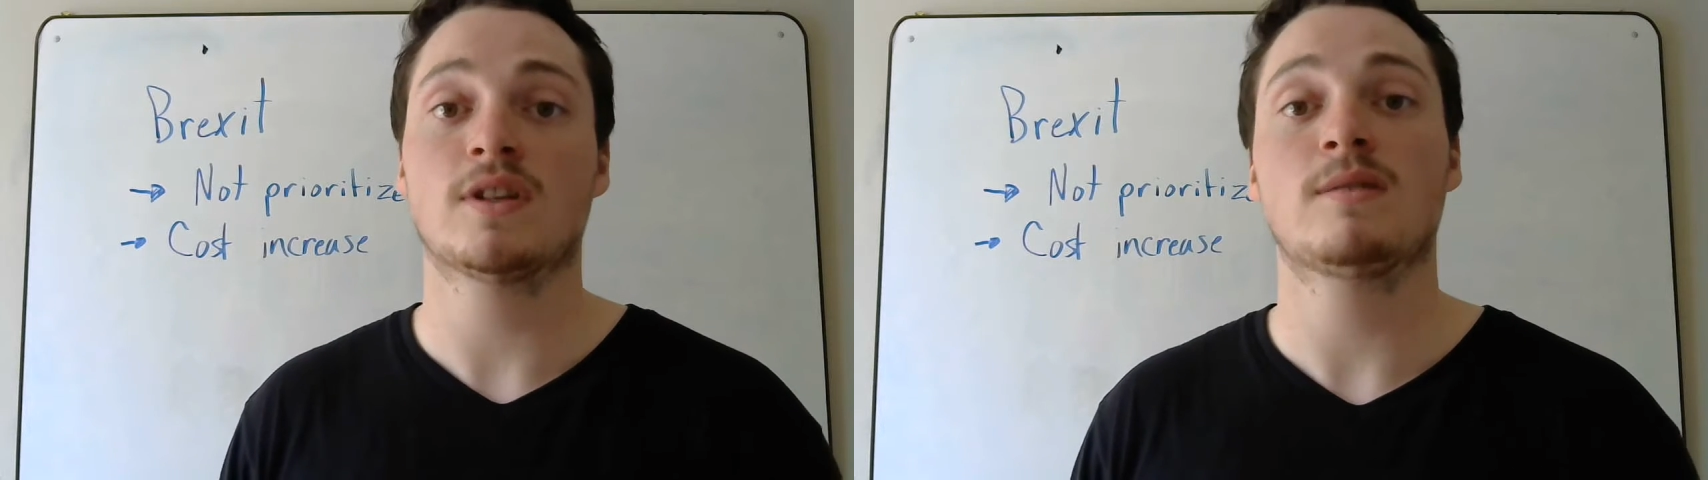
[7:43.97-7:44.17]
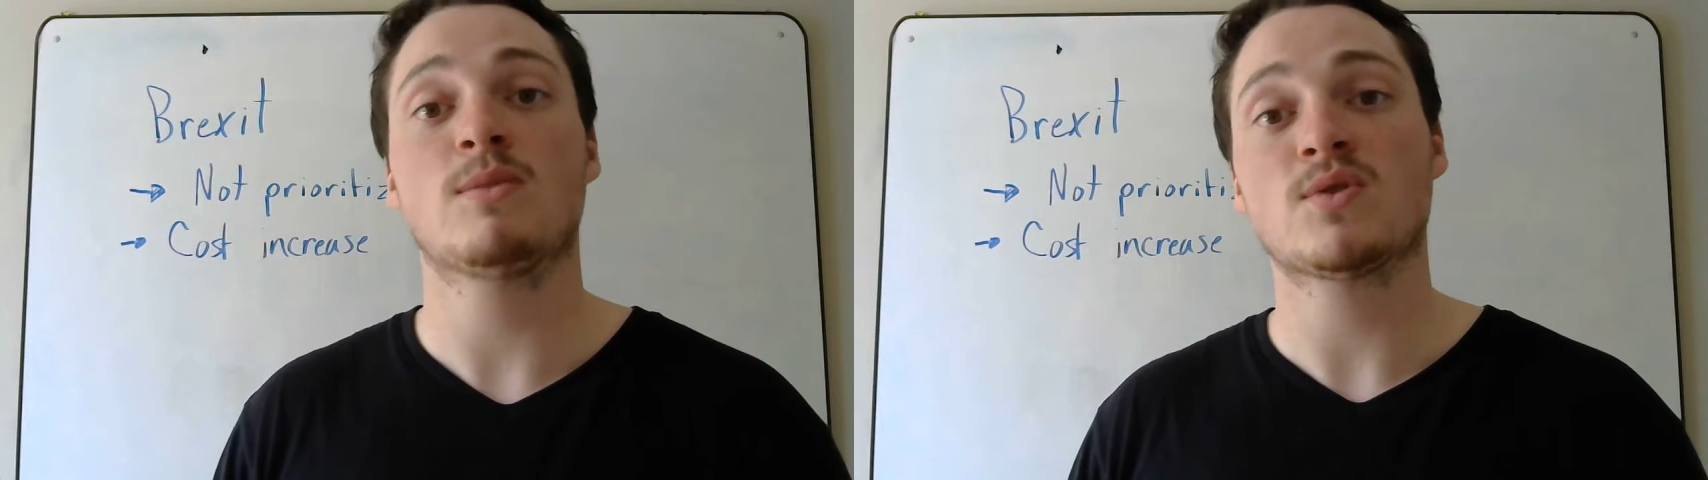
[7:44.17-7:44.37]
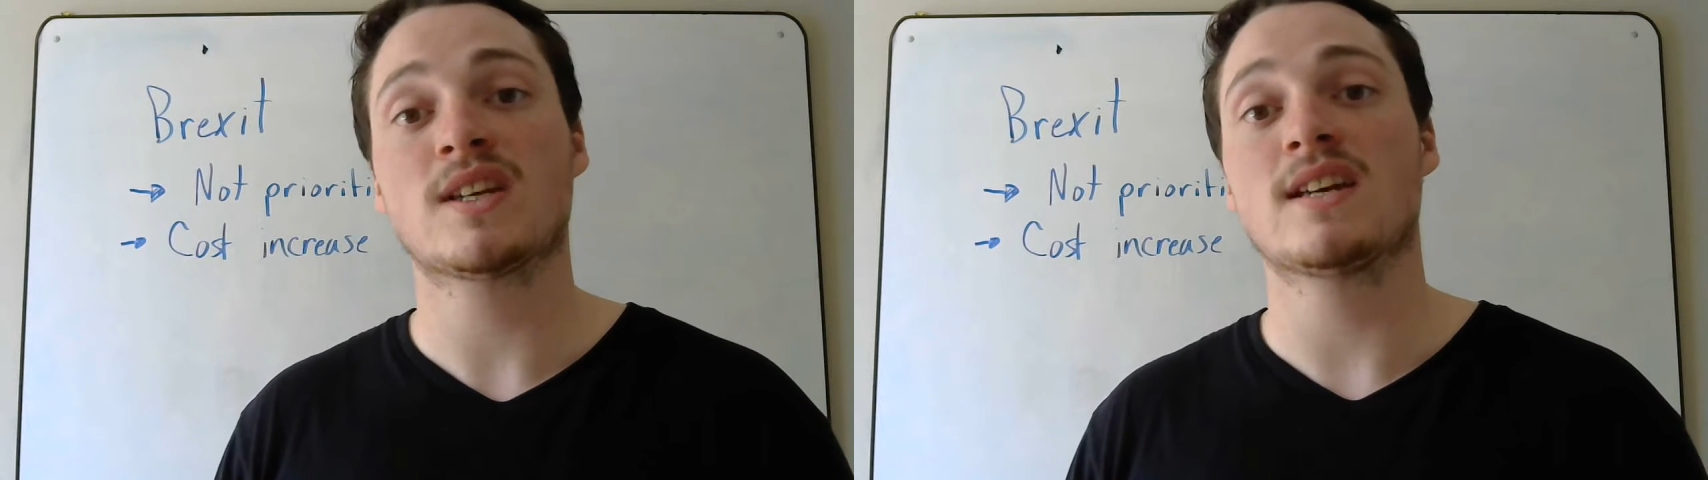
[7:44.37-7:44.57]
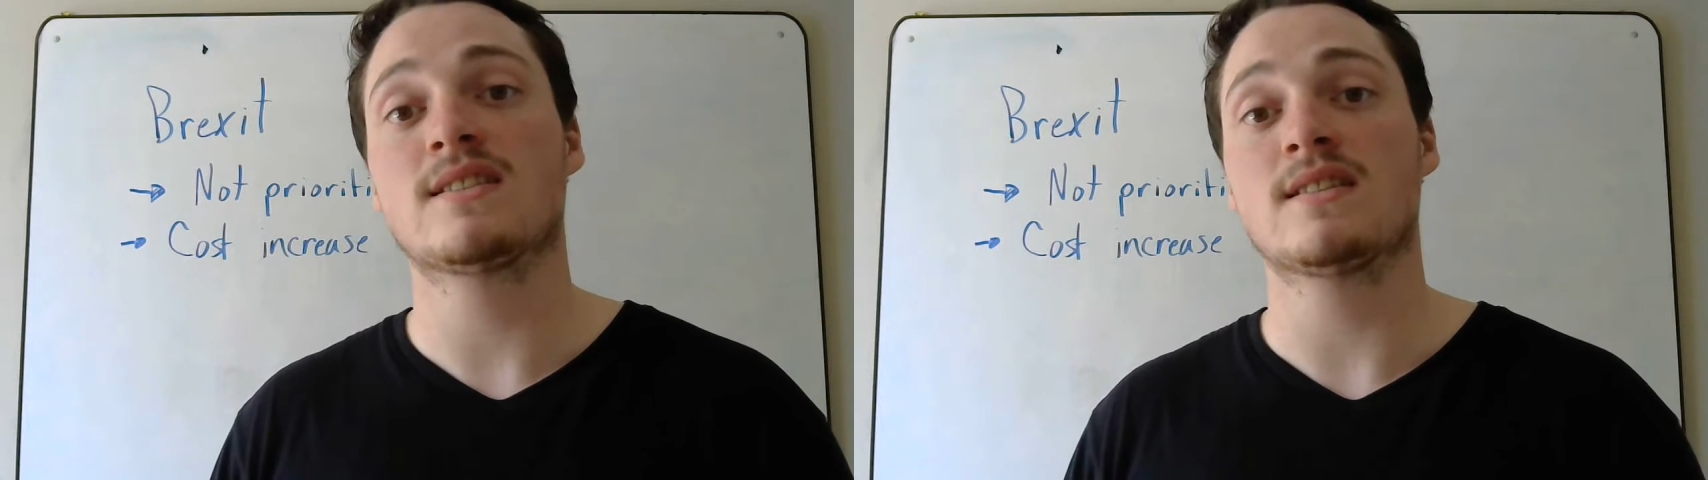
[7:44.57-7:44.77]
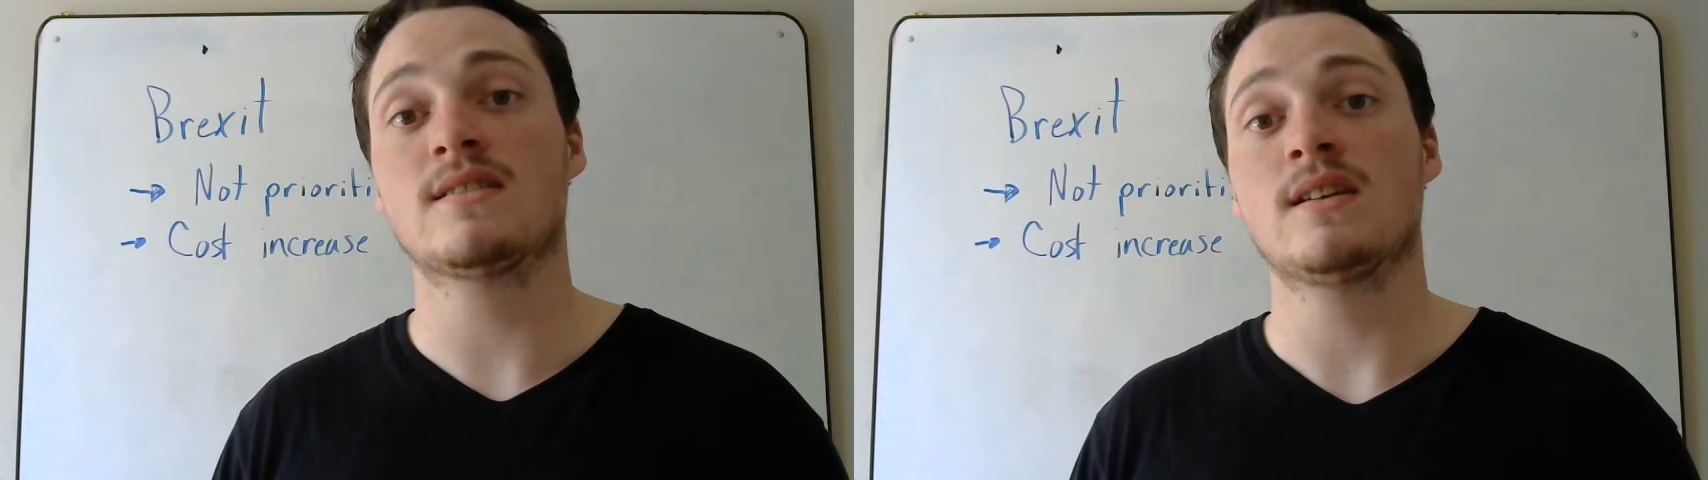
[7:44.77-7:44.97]
and in most
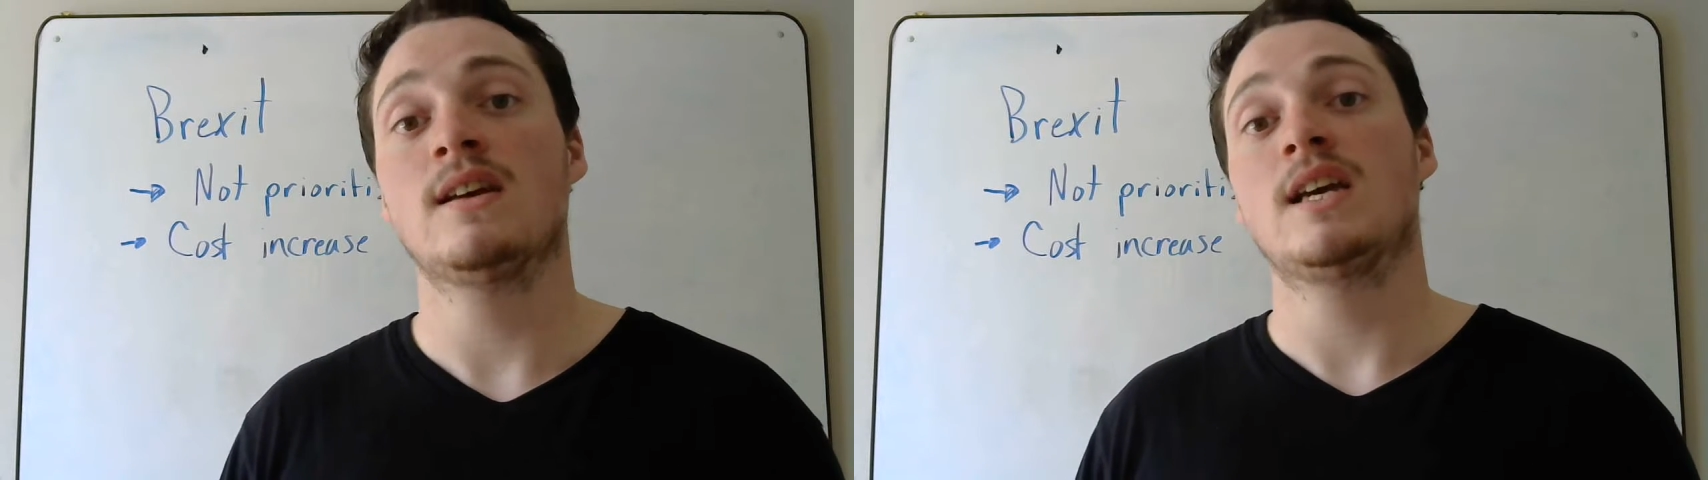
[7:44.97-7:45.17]
cases,